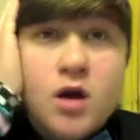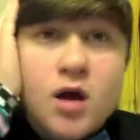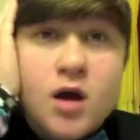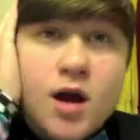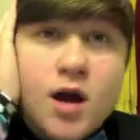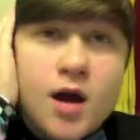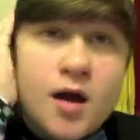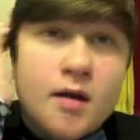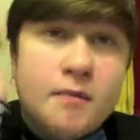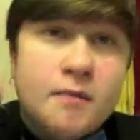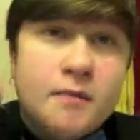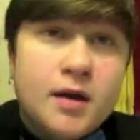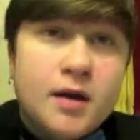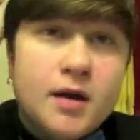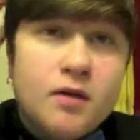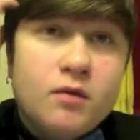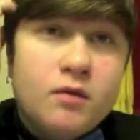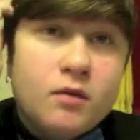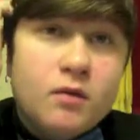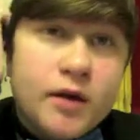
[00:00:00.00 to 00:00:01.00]
I'm
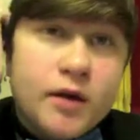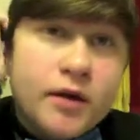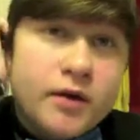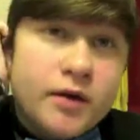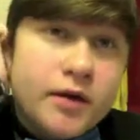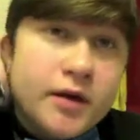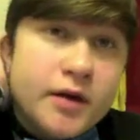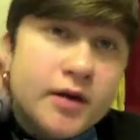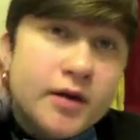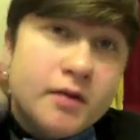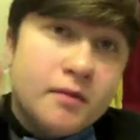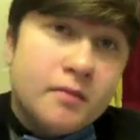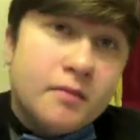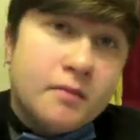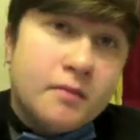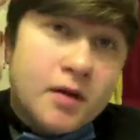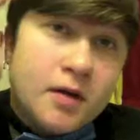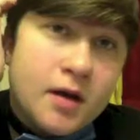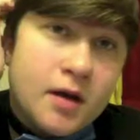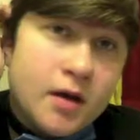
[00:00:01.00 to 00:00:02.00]
not
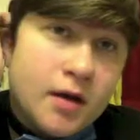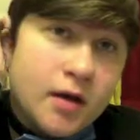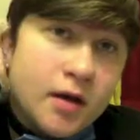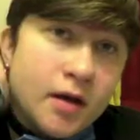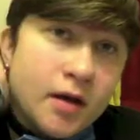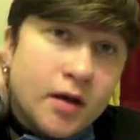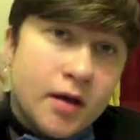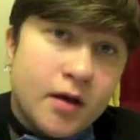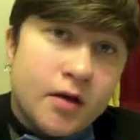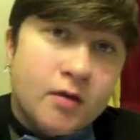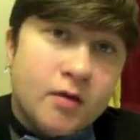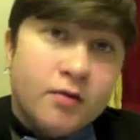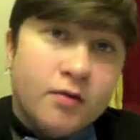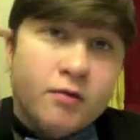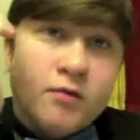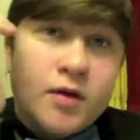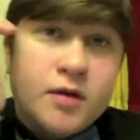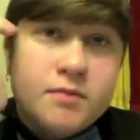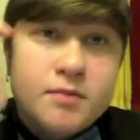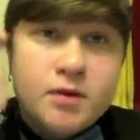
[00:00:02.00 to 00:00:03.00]
wearing my
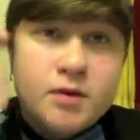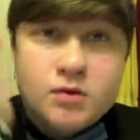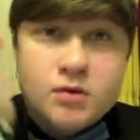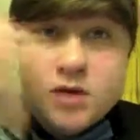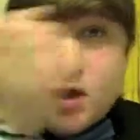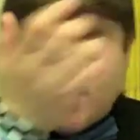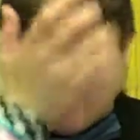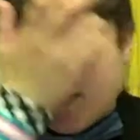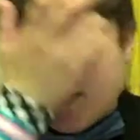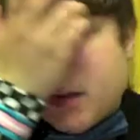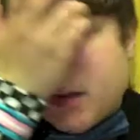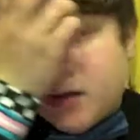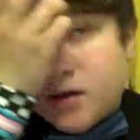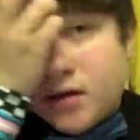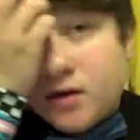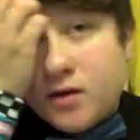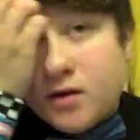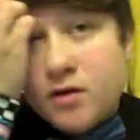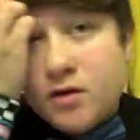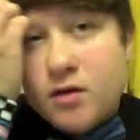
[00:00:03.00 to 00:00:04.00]
red bow tie
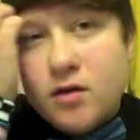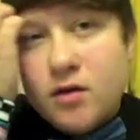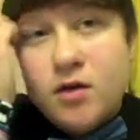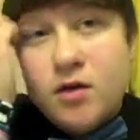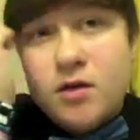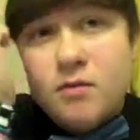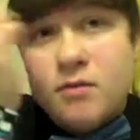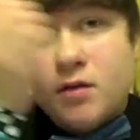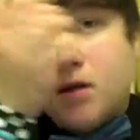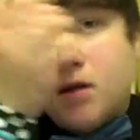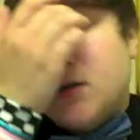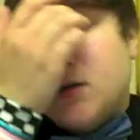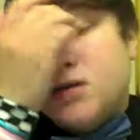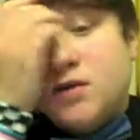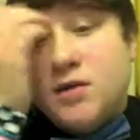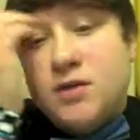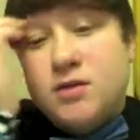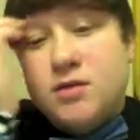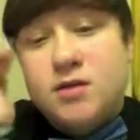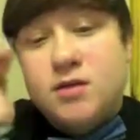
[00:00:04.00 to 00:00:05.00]
today
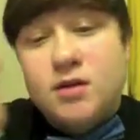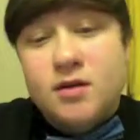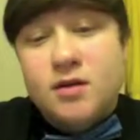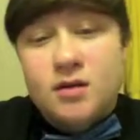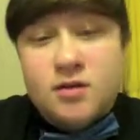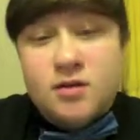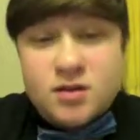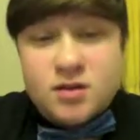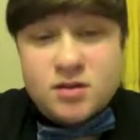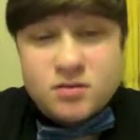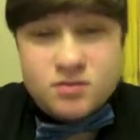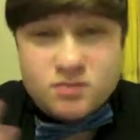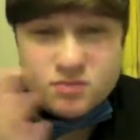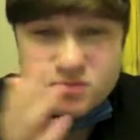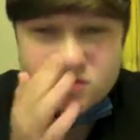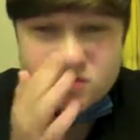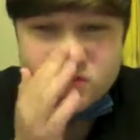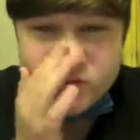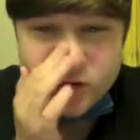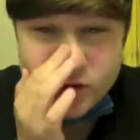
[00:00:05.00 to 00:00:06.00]
because it doesn't
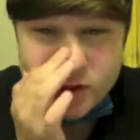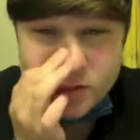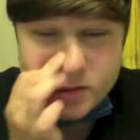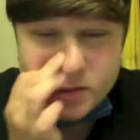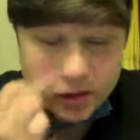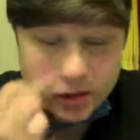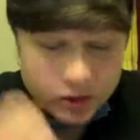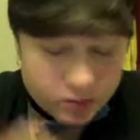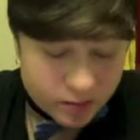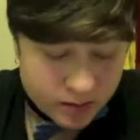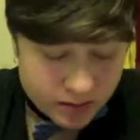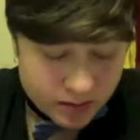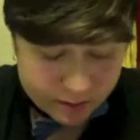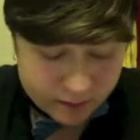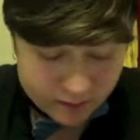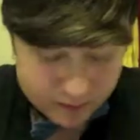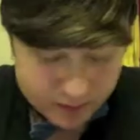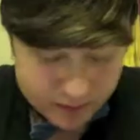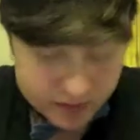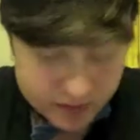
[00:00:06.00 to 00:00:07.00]
fully match my
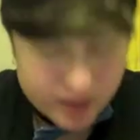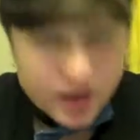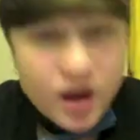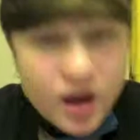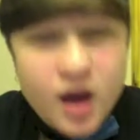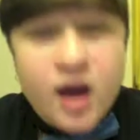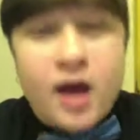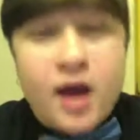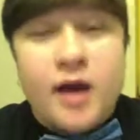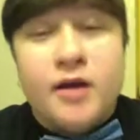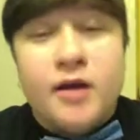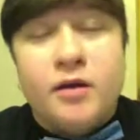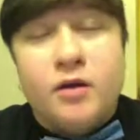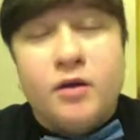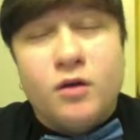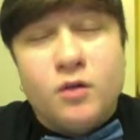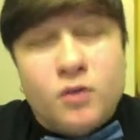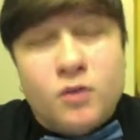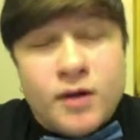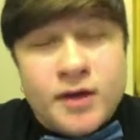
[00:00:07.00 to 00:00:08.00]
outfit. And I
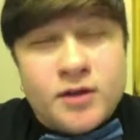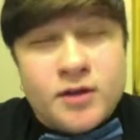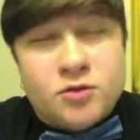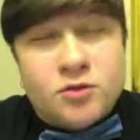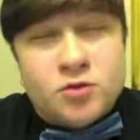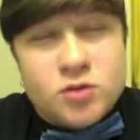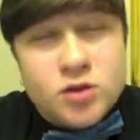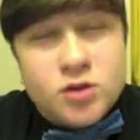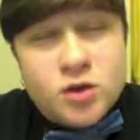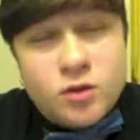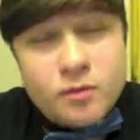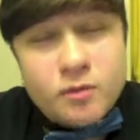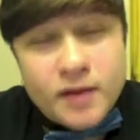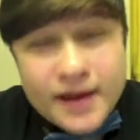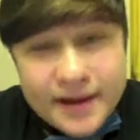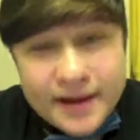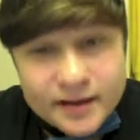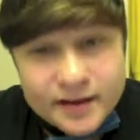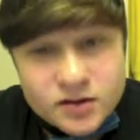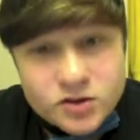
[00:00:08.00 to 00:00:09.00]
know I usually
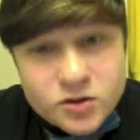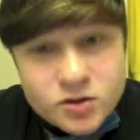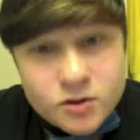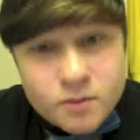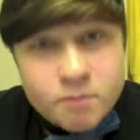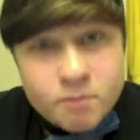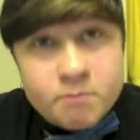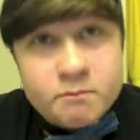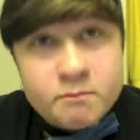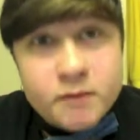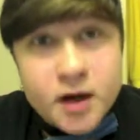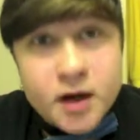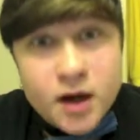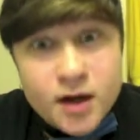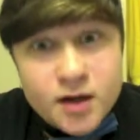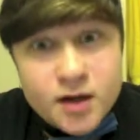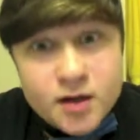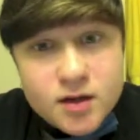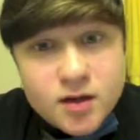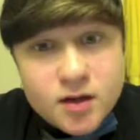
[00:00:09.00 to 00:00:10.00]
don't match,
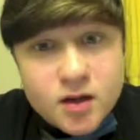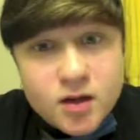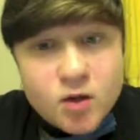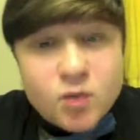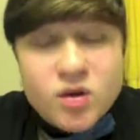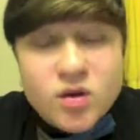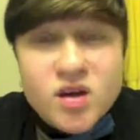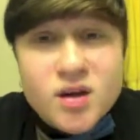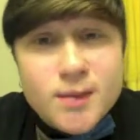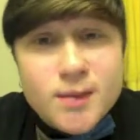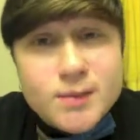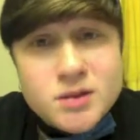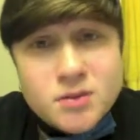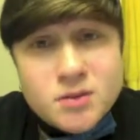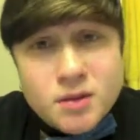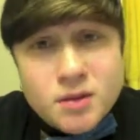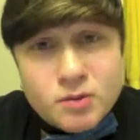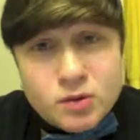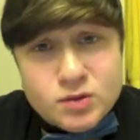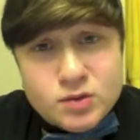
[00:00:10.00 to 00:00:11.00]
but when it
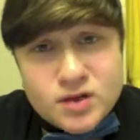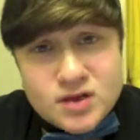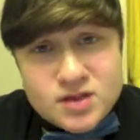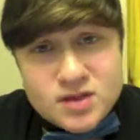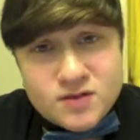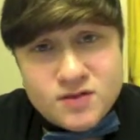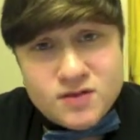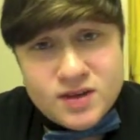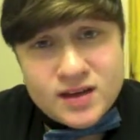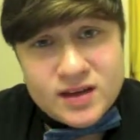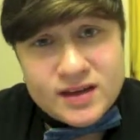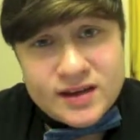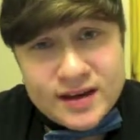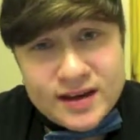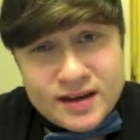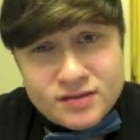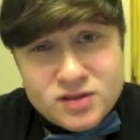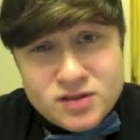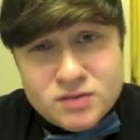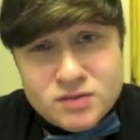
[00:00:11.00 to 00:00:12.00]
comes to my bow ties, I feel like I
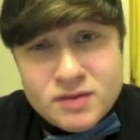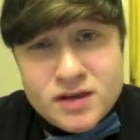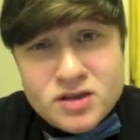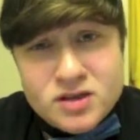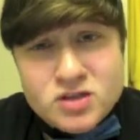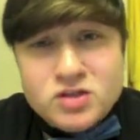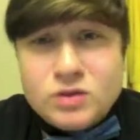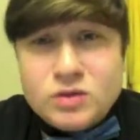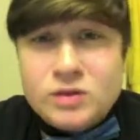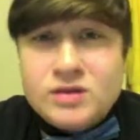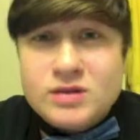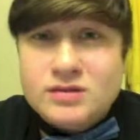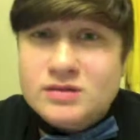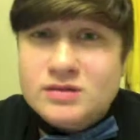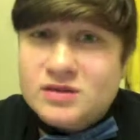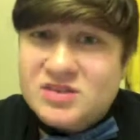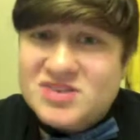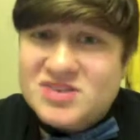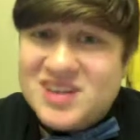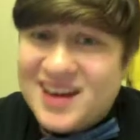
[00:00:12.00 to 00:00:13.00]
have to match otherwise
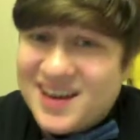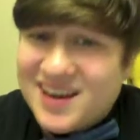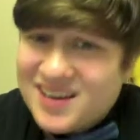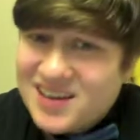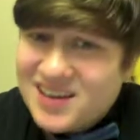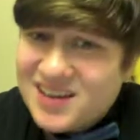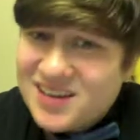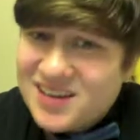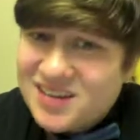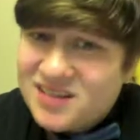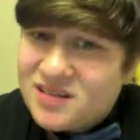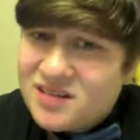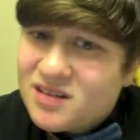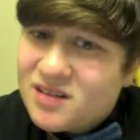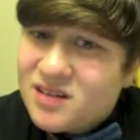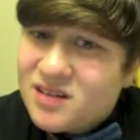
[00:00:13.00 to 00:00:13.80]
it looks tacky.